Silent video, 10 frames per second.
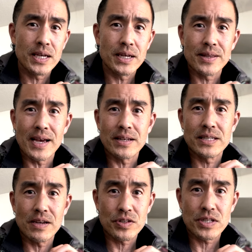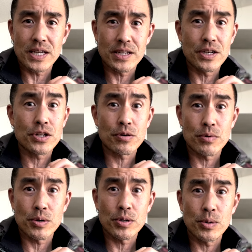that devastated
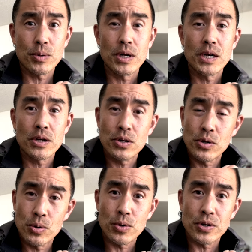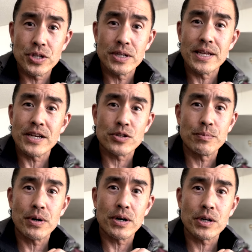Taroko, Gorge National
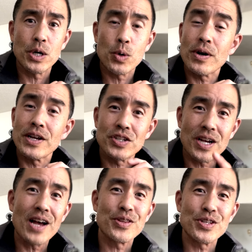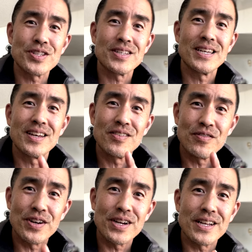Park, where I shot this
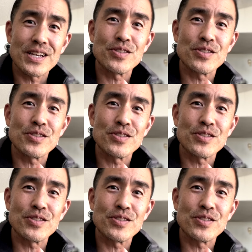very next